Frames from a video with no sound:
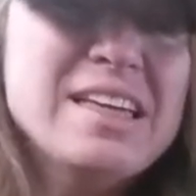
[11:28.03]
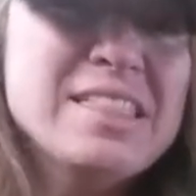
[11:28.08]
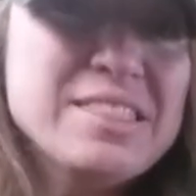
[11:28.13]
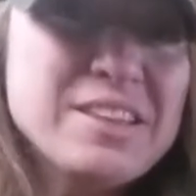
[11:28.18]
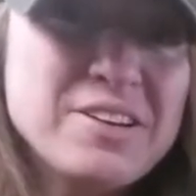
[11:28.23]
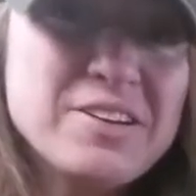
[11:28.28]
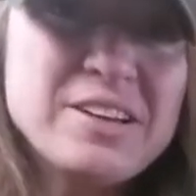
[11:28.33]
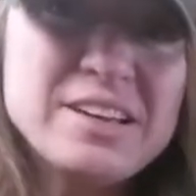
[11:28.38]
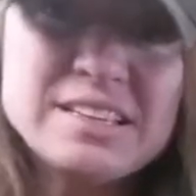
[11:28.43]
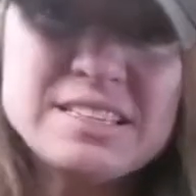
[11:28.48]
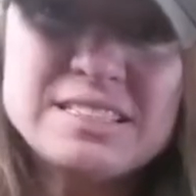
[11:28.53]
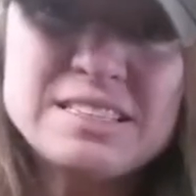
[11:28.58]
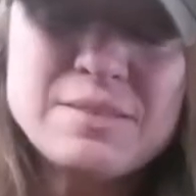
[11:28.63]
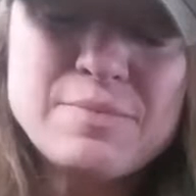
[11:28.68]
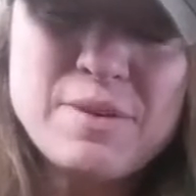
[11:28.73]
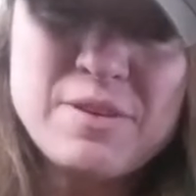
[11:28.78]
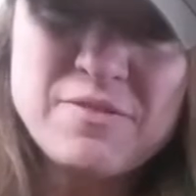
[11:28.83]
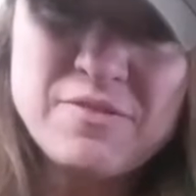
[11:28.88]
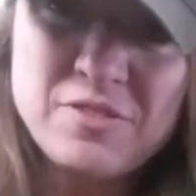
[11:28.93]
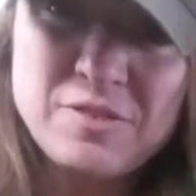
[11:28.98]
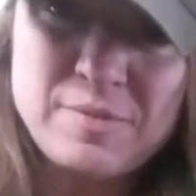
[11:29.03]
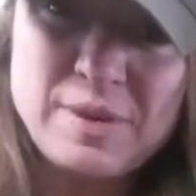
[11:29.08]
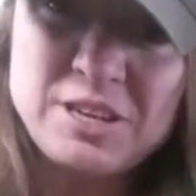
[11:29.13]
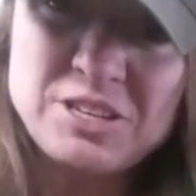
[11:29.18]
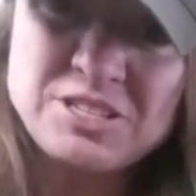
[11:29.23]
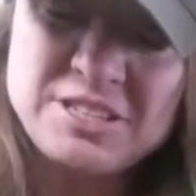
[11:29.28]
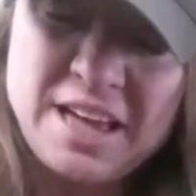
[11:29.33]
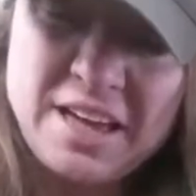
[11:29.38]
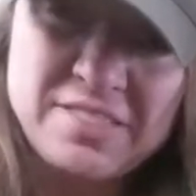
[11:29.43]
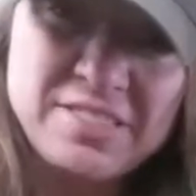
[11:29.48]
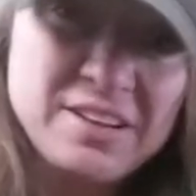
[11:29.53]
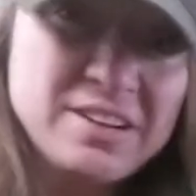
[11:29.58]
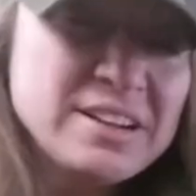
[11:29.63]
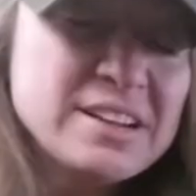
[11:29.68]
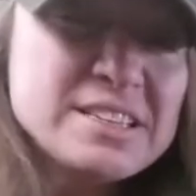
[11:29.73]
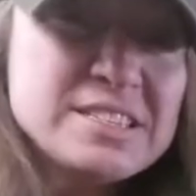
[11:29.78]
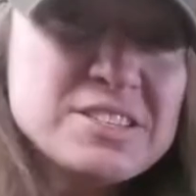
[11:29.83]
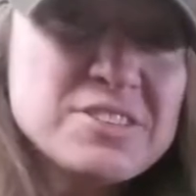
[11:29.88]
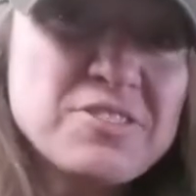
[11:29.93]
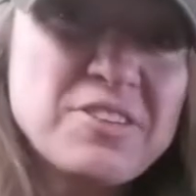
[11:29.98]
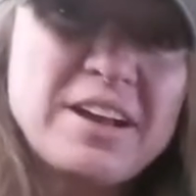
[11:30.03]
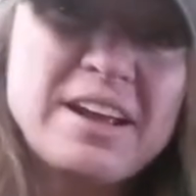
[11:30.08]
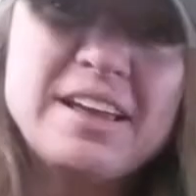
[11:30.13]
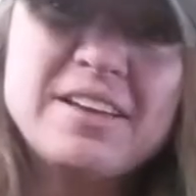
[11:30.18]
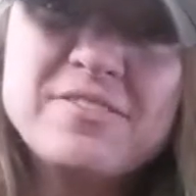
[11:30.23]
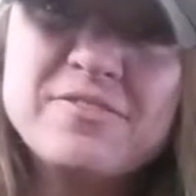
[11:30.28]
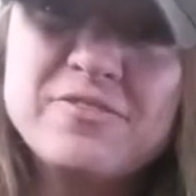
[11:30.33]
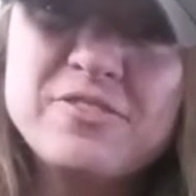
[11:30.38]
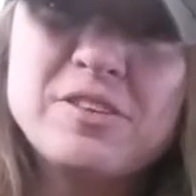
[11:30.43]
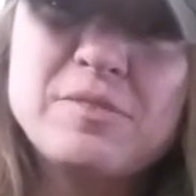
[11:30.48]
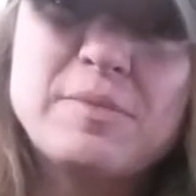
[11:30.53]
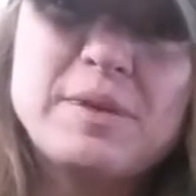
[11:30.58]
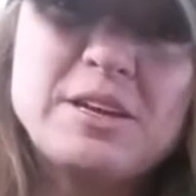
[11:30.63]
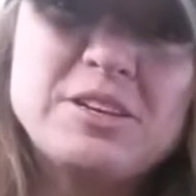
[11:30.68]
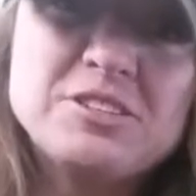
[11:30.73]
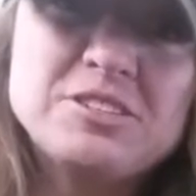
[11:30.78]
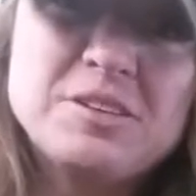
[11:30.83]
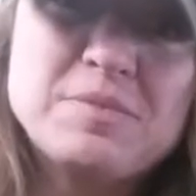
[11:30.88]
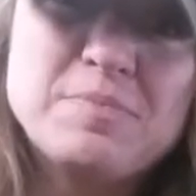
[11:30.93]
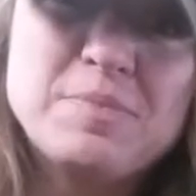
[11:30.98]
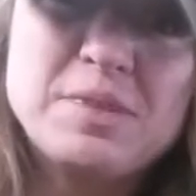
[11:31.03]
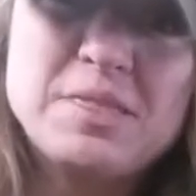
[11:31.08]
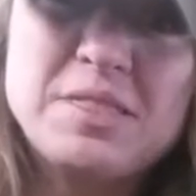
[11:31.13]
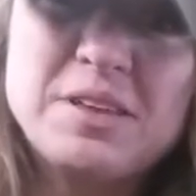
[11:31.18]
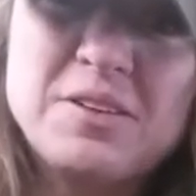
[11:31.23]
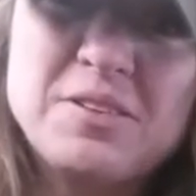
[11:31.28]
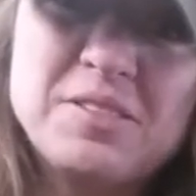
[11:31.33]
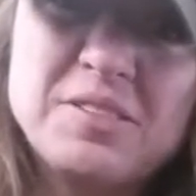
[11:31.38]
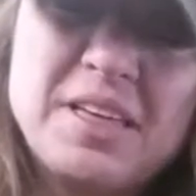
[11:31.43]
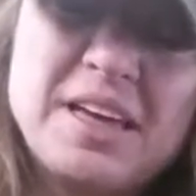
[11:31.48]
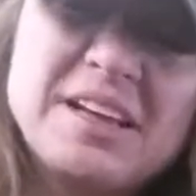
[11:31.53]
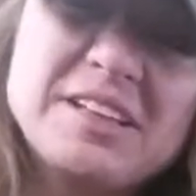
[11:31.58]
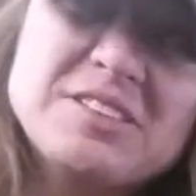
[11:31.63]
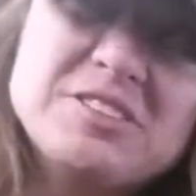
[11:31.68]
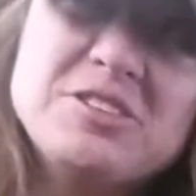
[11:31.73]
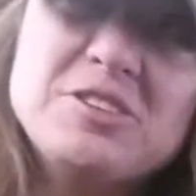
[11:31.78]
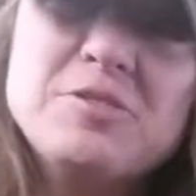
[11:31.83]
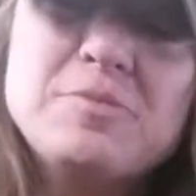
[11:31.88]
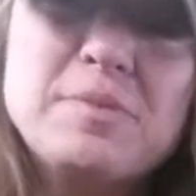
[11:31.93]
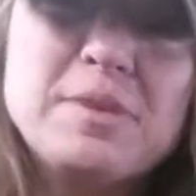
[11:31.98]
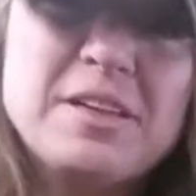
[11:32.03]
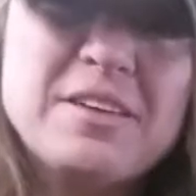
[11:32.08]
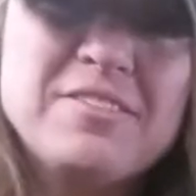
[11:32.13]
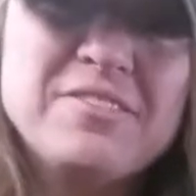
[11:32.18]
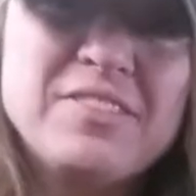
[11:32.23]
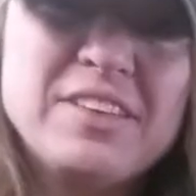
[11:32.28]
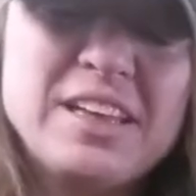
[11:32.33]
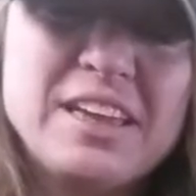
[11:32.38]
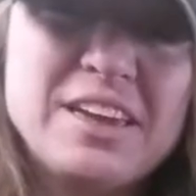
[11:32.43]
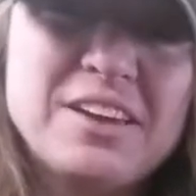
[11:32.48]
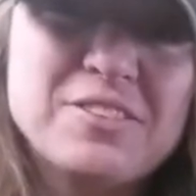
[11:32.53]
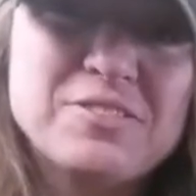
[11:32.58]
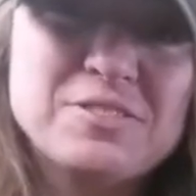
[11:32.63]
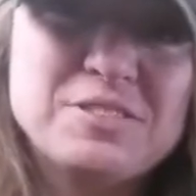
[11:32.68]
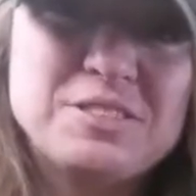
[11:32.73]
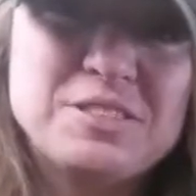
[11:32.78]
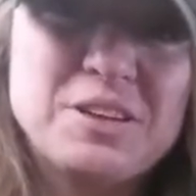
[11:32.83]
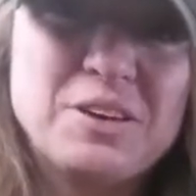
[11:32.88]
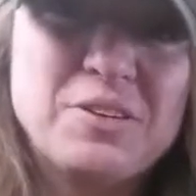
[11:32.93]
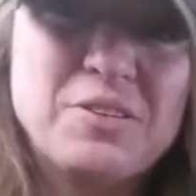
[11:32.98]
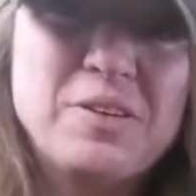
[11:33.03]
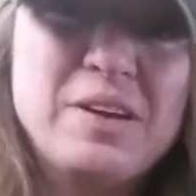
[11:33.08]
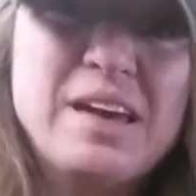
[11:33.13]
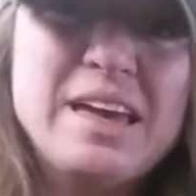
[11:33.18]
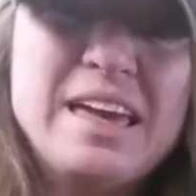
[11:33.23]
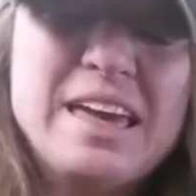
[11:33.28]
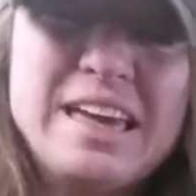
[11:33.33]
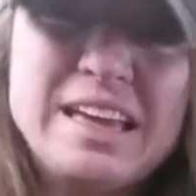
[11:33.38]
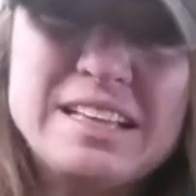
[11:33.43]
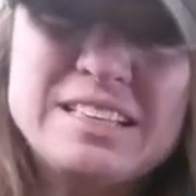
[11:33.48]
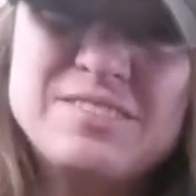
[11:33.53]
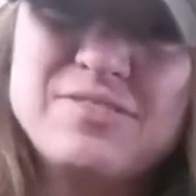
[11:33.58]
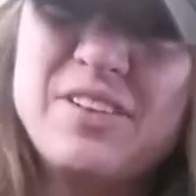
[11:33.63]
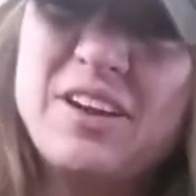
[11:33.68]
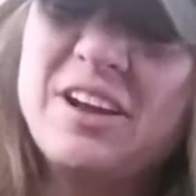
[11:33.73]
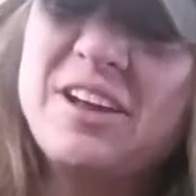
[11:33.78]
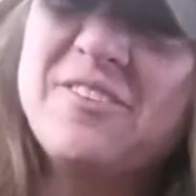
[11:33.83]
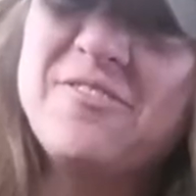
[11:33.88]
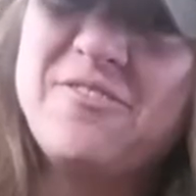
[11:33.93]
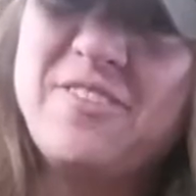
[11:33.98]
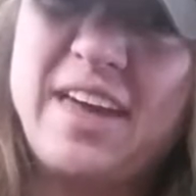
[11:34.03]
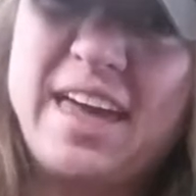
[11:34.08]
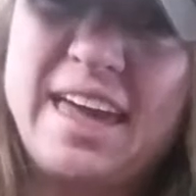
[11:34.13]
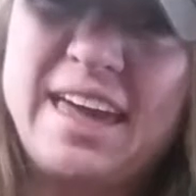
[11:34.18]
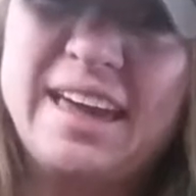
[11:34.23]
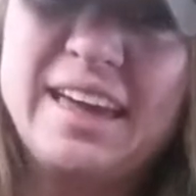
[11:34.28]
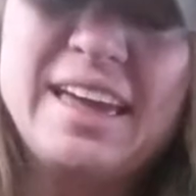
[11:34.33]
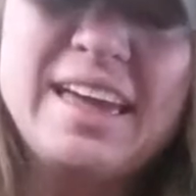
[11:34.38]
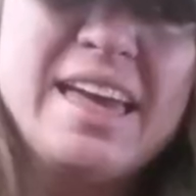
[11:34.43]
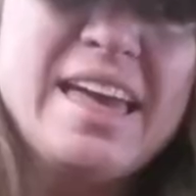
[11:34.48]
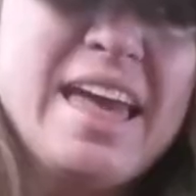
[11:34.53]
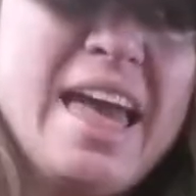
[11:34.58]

There is some information out there and it's great information, but they're like two minute videos, so it's very vague.